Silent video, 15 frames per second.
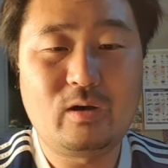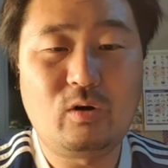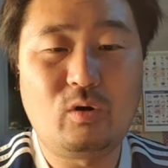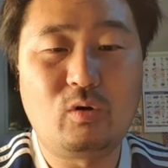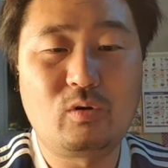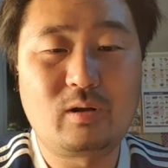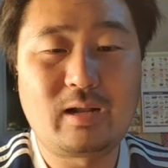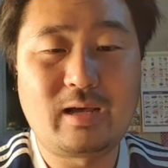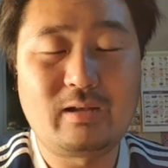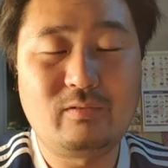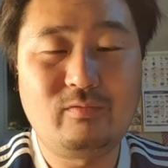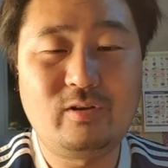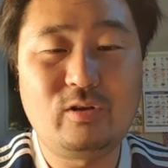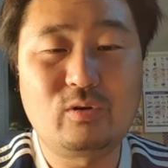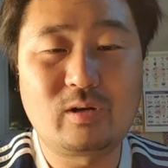online
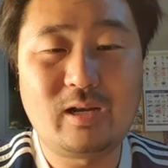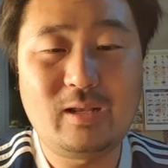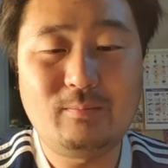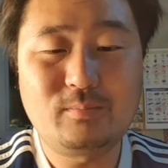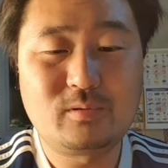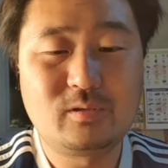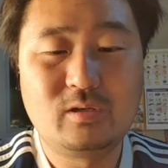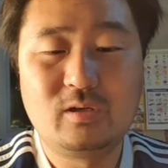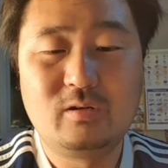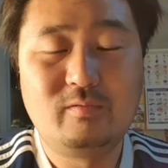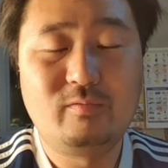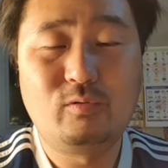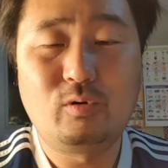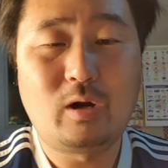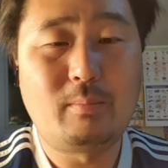video clips
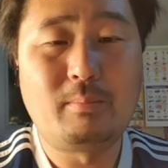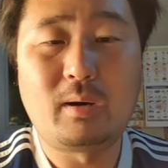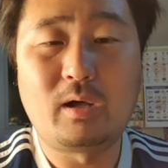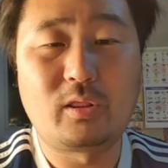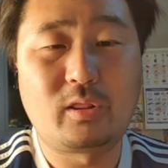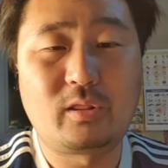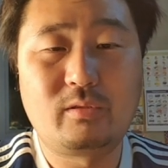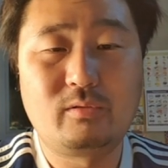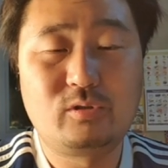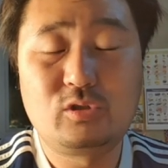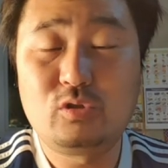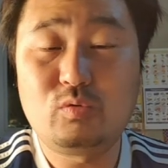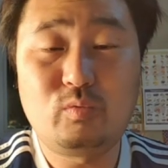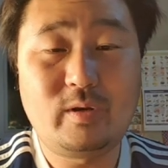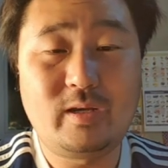for a month,
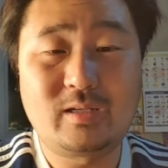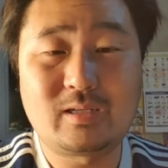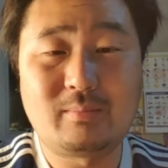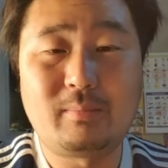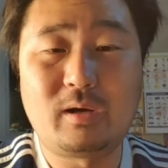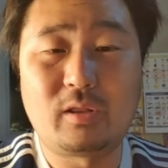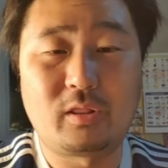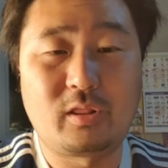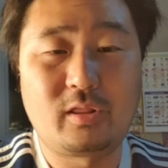2 weeks, a month,